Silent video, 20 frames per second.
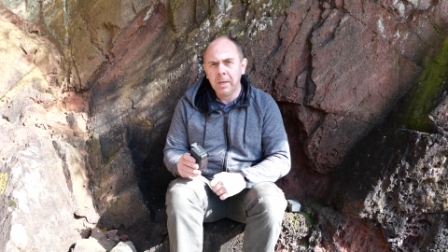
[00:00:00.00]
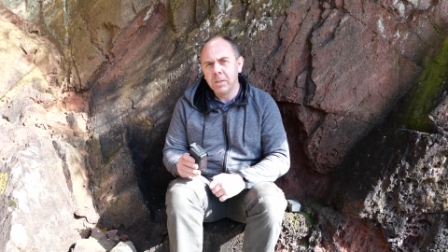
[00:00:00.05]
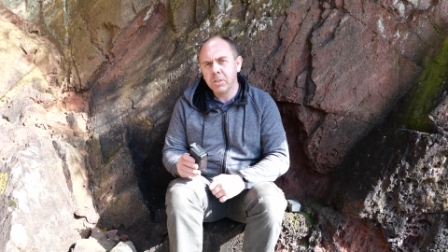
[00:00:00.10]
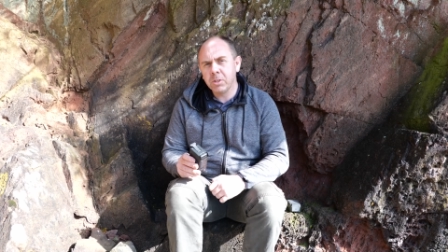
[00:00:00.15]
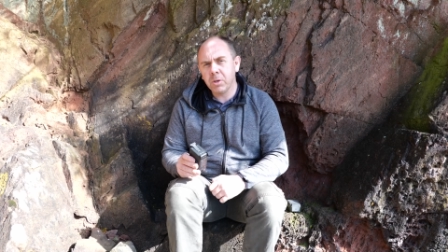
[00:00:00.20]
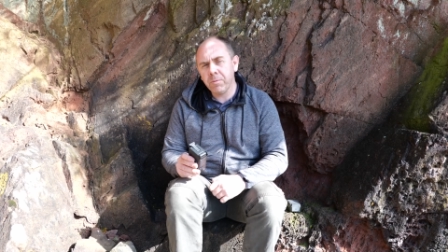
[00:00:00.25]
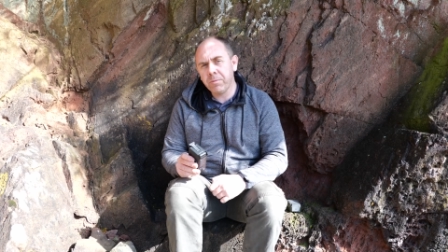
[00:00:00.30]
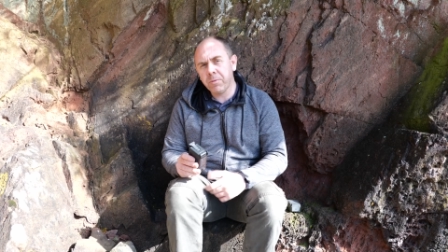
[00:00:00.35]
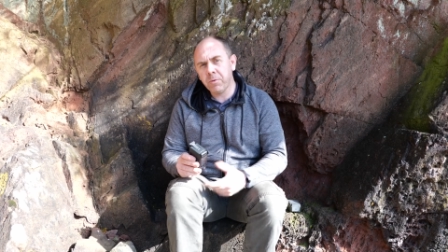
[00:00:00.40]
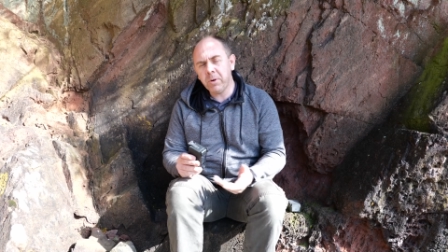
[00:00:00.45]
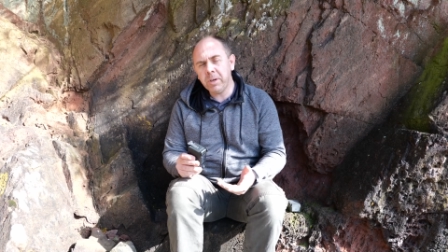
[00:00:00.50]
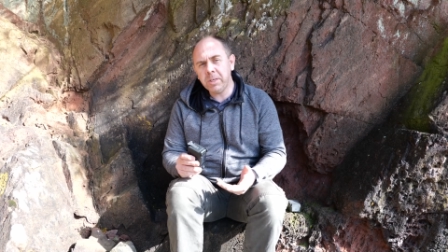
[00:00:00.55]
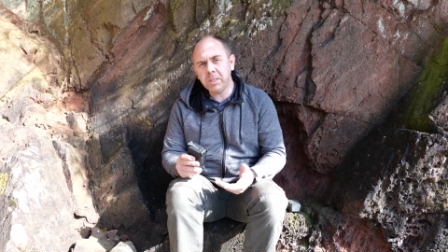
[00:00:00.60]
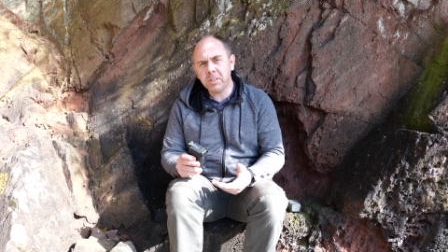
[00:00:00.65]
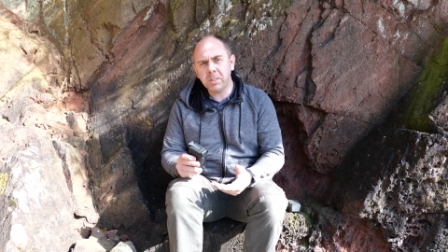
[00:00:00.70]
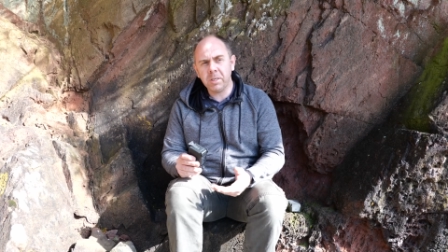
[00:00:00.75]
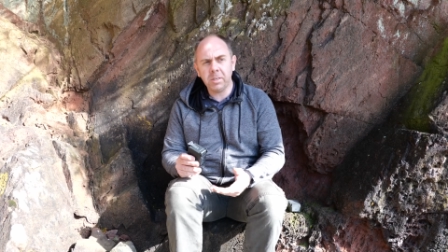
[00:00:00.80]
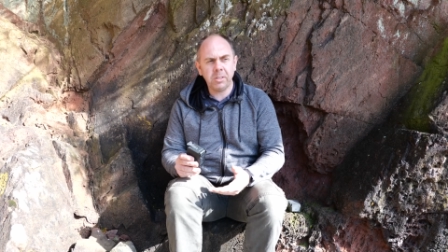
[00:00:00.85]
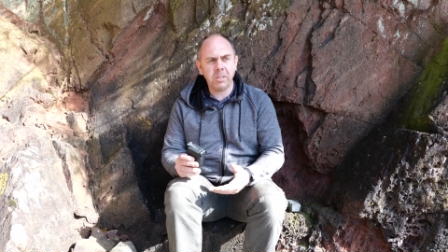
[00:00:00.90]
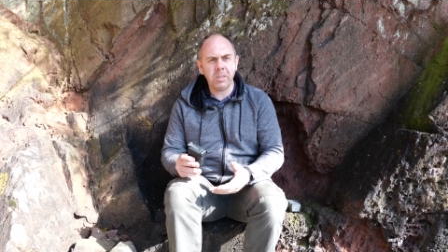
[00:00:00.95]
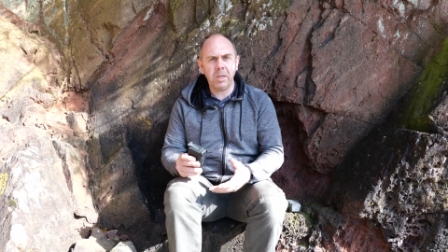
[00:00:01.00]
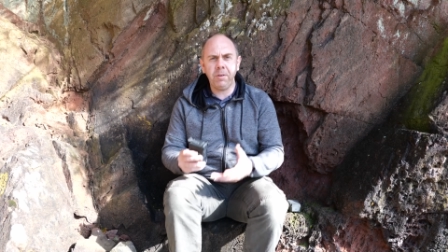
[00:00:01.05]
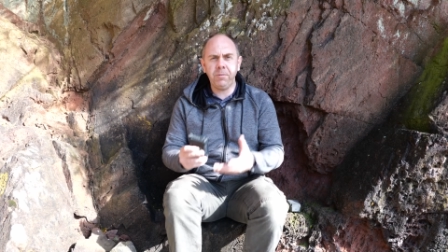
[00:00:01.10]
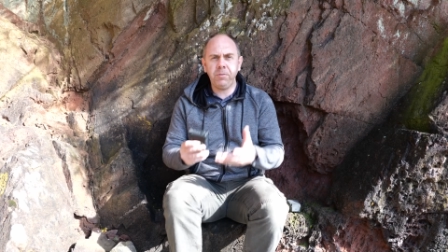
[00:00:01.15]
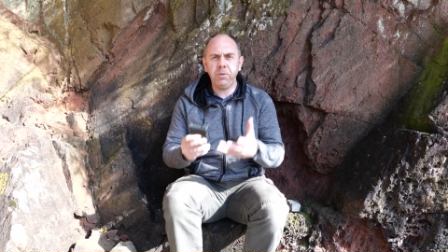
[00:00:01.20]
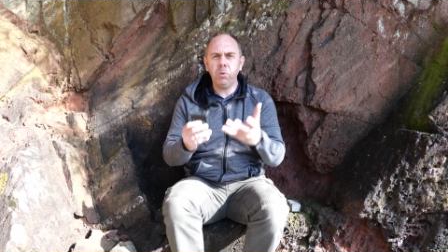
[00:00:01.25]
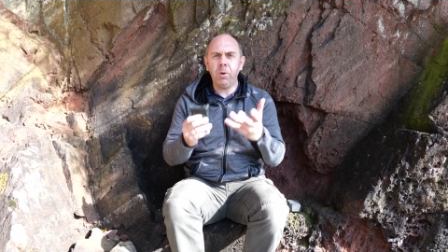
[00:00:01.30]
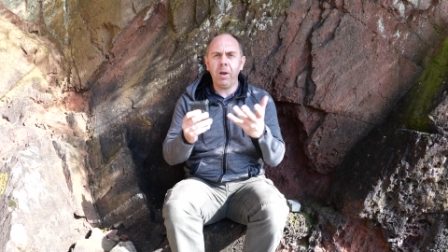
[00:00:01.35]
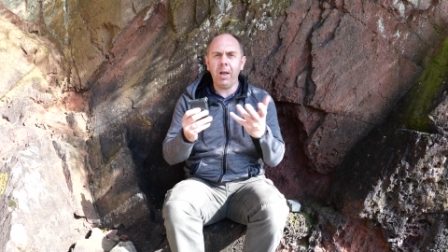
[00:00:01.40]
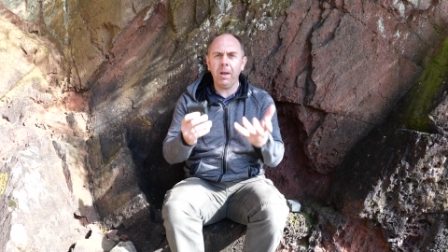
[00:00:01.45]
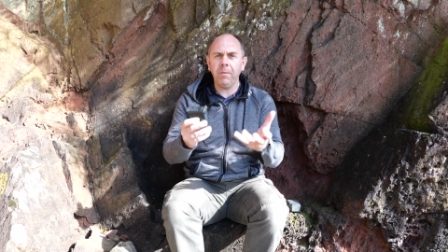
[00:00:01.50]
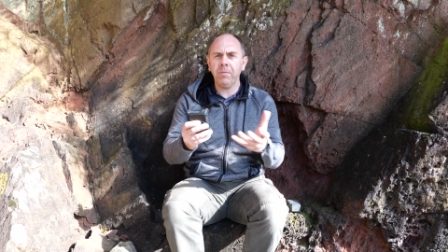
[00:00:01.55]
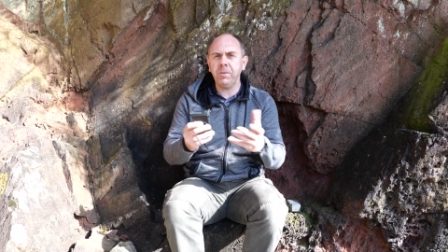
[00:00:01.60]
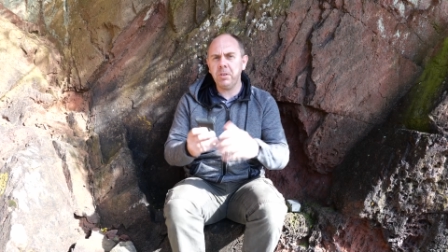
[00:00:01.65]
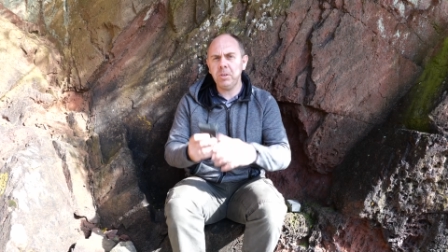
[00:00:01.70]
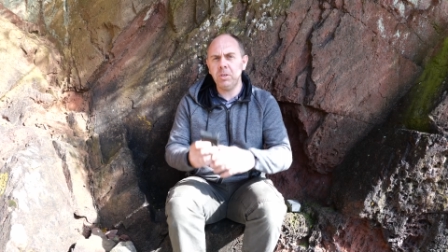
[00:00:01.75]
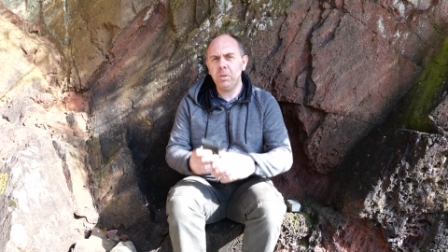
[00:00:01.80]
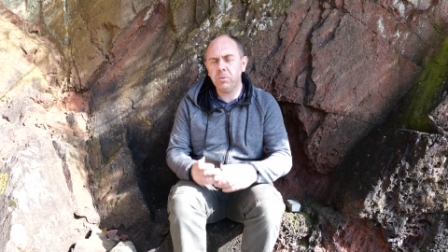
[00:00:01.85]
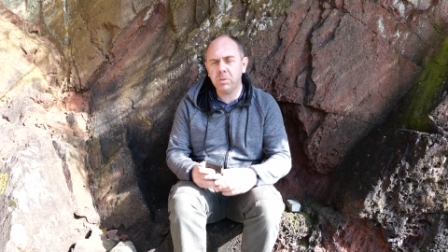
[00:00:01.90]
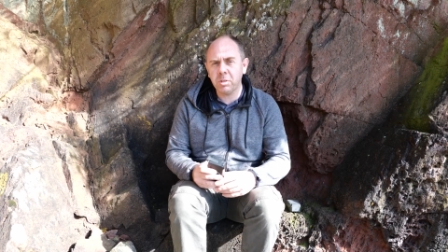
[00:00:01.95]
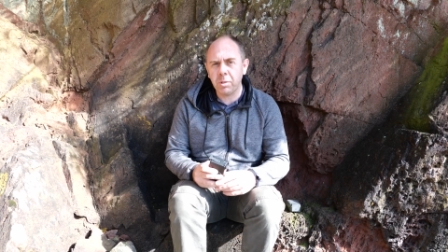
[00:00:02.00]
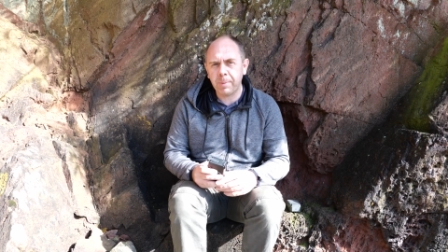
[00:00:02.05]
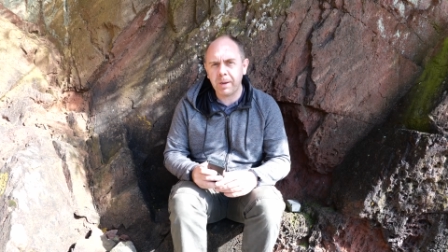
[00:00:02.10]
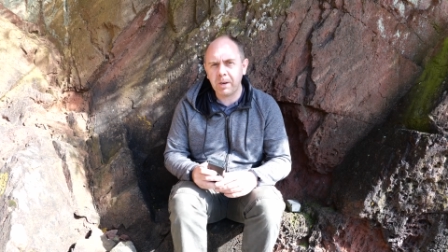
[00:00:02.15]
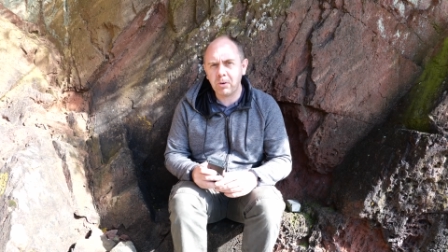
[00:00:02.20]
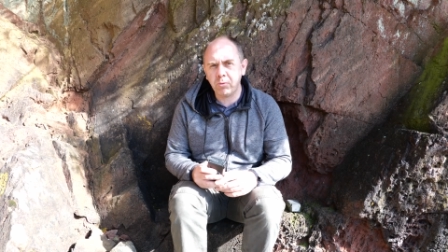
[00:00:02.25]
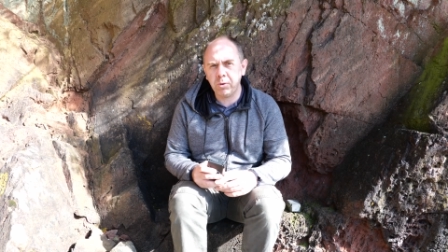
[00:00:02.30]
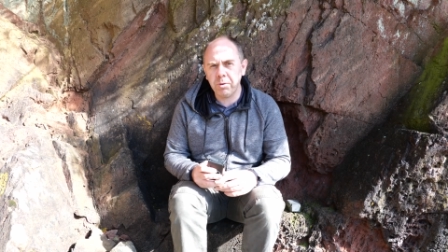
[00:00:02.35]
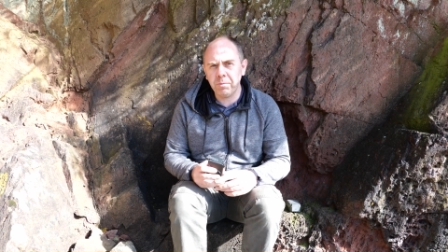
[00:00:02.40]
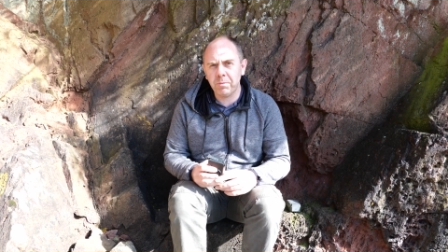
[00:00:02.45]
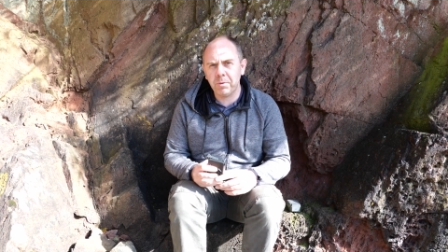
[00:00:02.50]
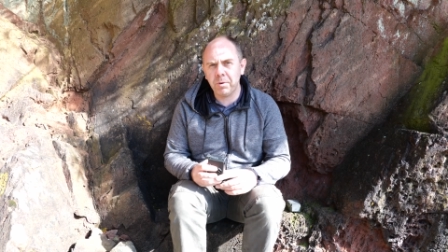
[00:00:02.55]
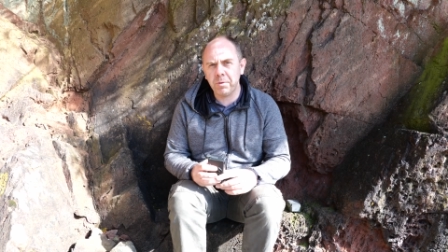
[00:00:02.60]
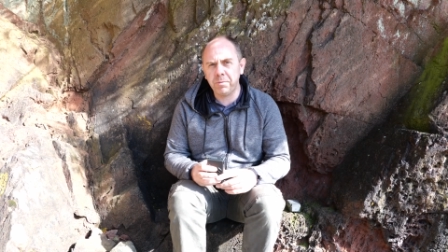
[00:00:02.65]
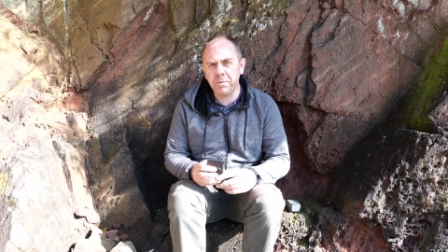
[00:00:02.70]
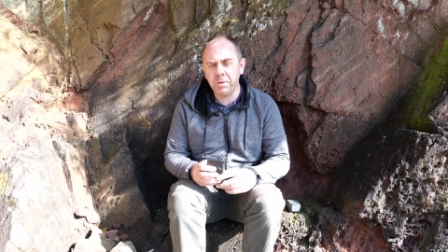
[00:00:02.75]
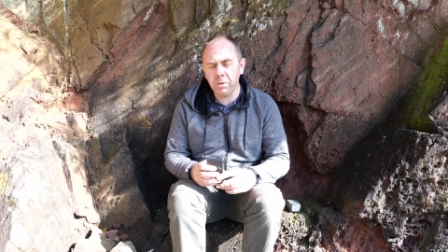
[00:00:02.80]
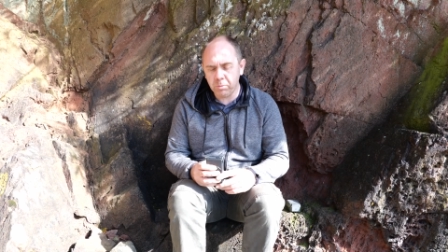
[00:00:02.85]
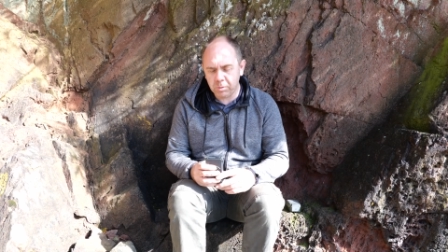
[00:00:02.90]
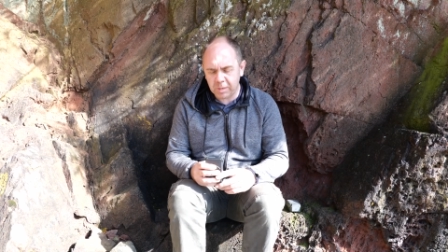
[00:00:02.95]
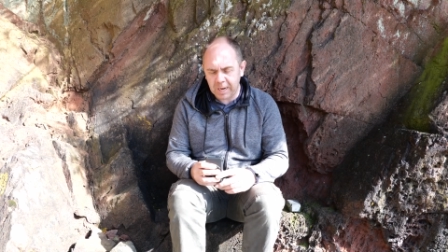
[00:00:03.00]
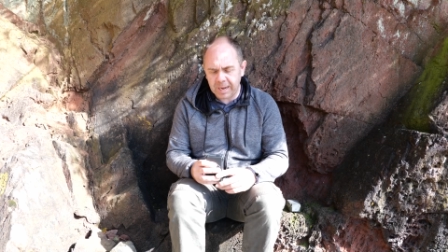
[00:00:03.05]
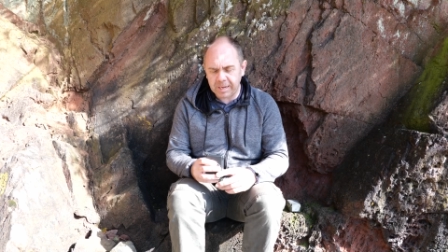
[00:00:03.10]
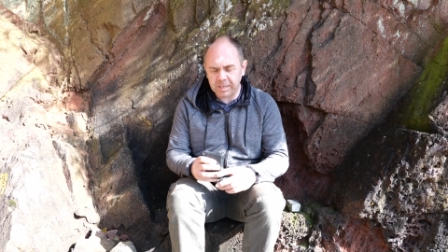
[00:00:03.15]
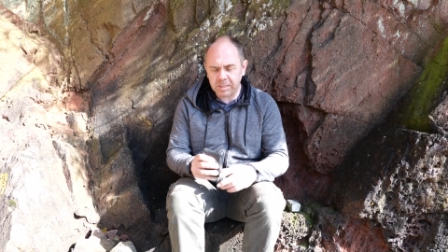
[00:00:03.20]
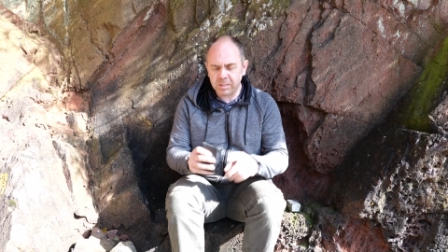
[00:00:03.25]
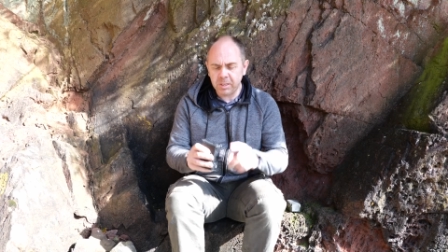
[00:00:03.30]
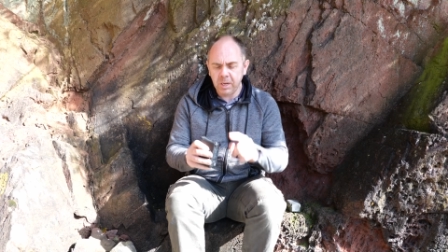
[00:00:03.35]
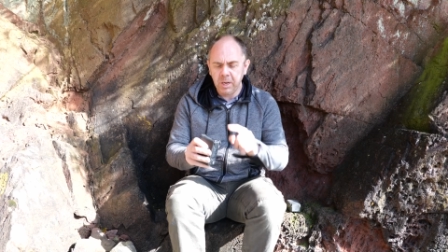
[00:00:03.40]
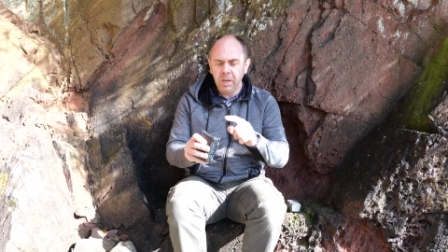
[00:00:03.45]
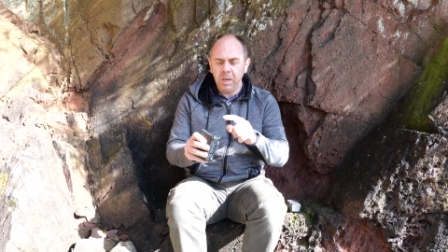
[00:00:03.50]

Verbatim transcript: So for instance, if you haven't used the battery for a few days,